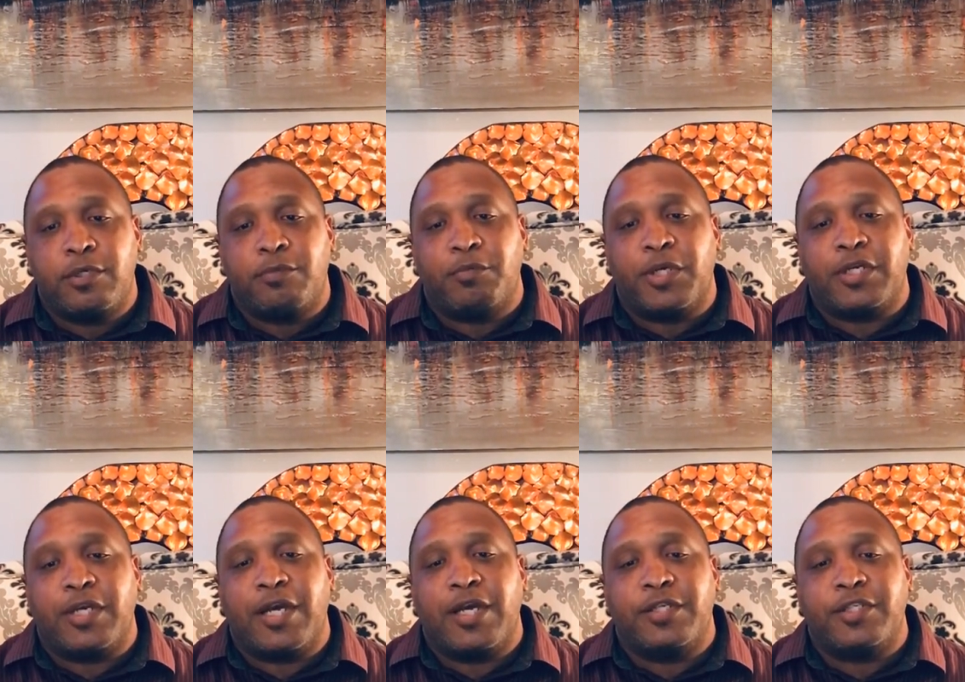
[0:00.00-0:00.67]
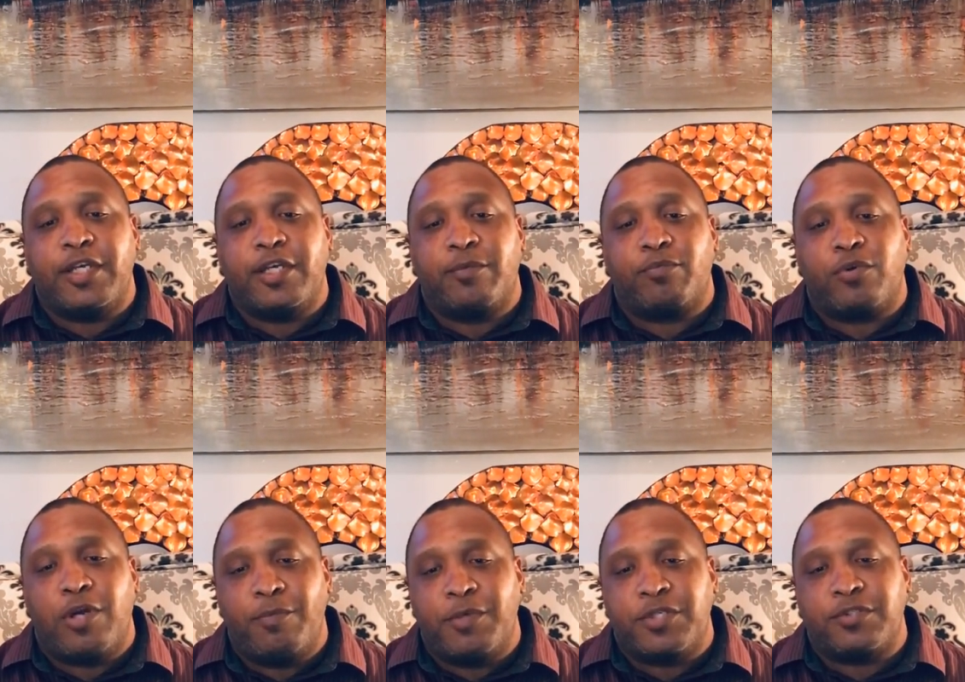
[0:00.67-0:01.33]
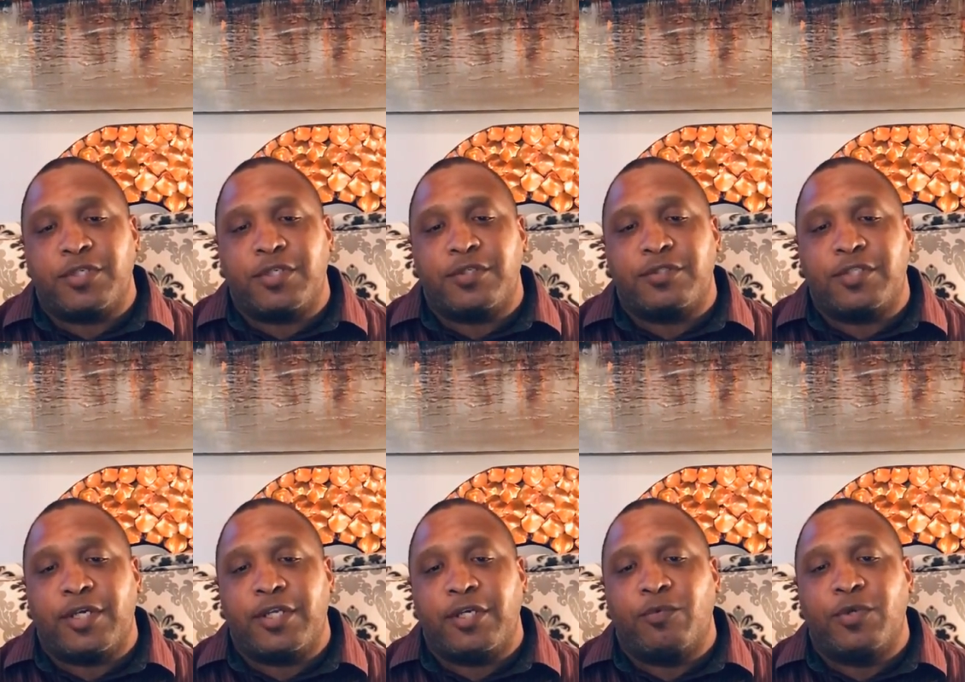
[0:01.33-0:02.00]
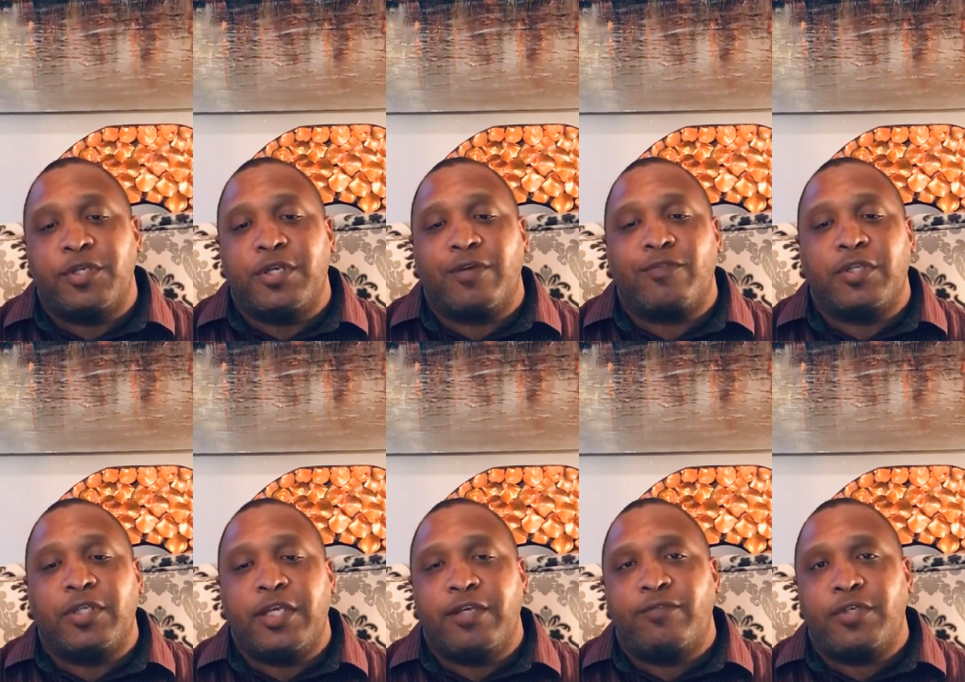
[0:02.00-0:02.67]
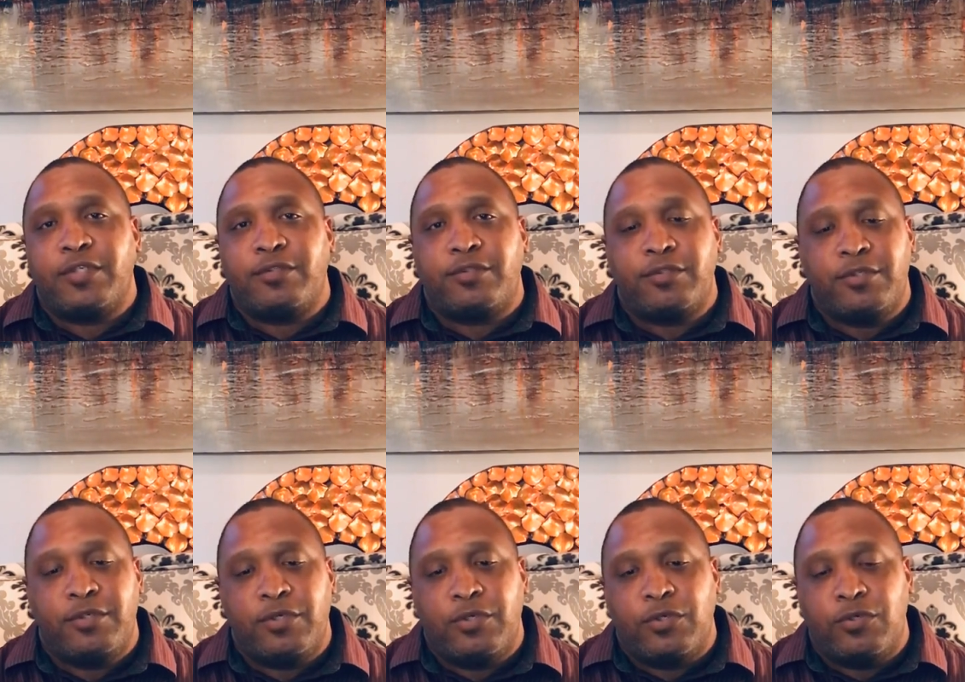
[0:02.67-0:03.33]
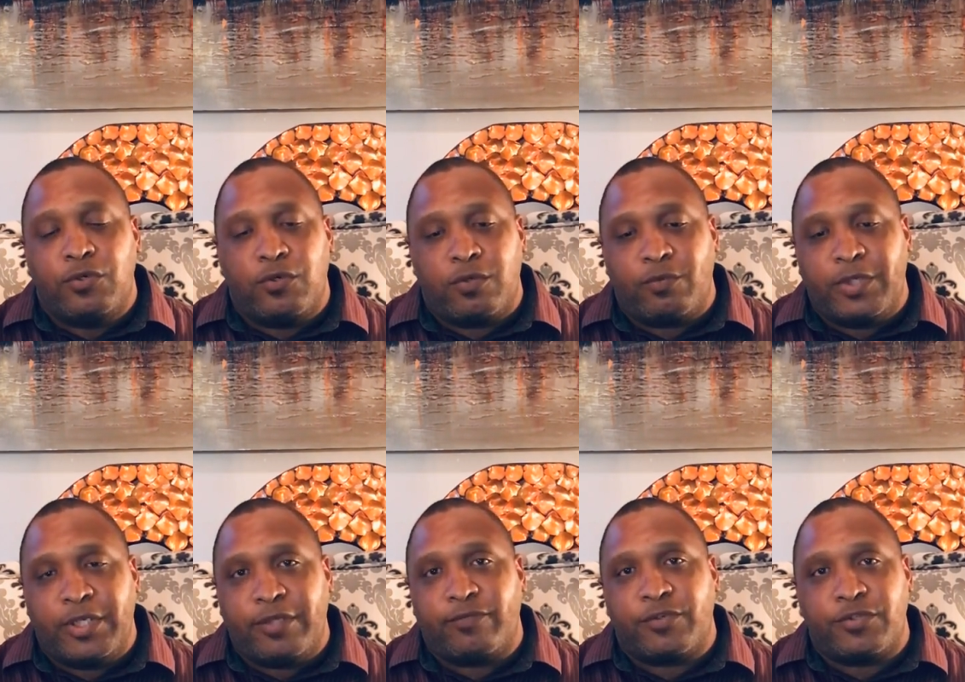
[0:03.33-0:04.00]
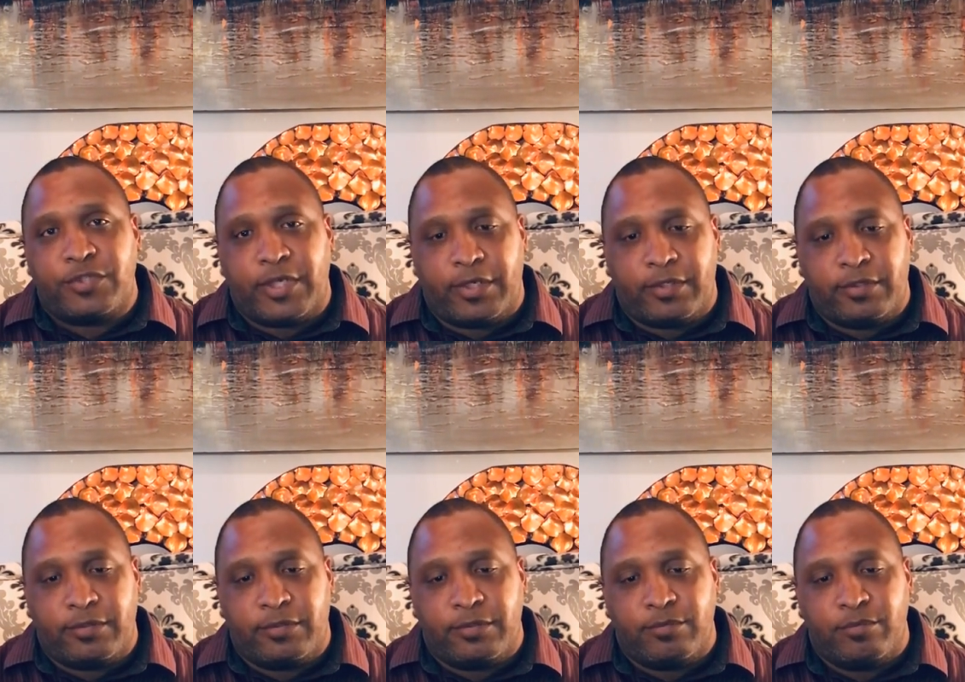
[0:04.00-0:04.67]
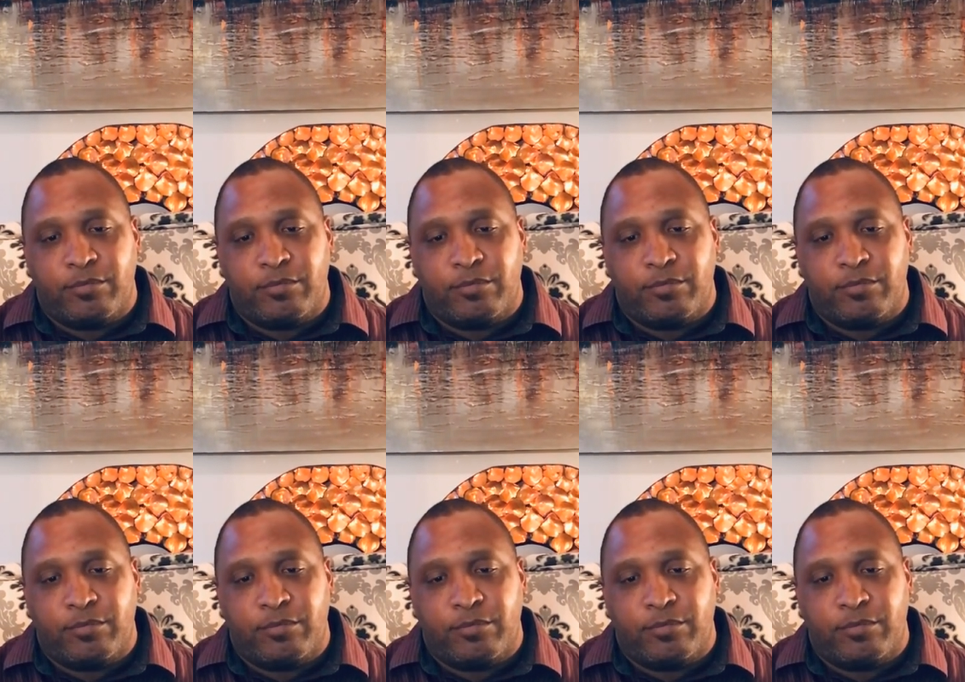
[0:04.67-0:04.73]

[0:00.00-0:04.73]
but God did promise us that he would never leave us, nor will he forsake us.